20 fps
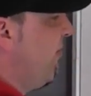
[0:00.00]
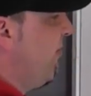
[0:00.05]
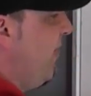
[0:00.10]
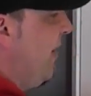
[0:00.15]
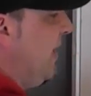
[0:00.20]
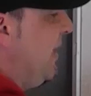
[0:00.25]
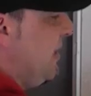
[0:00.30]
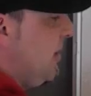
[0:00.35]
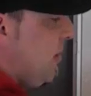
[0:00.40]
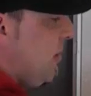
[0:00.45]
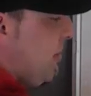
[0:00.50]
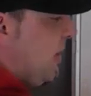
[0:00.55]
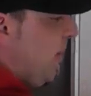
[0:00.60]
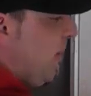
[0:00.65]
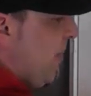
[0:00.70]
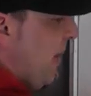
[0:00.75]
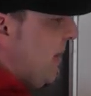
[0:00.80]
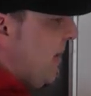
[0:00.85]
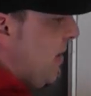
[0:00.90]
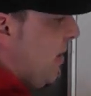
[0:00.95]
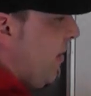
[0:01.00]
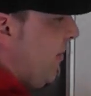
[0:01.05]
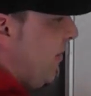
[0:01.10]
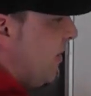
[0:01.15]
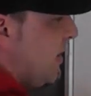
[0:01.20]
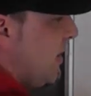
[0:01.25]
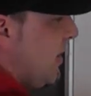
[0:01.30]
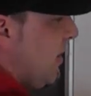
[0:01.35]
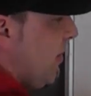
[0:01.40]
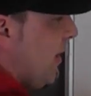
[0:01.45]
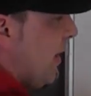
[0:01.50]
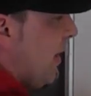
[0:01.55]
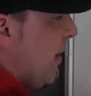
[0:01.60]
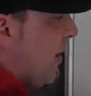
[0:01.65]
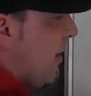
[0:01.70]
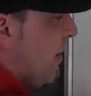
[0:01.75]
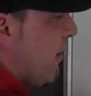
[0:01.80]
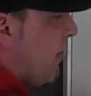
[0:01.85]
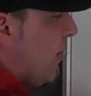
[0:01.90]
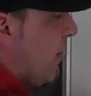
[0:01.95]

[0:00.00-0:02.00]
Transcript: feet, depending obviously where,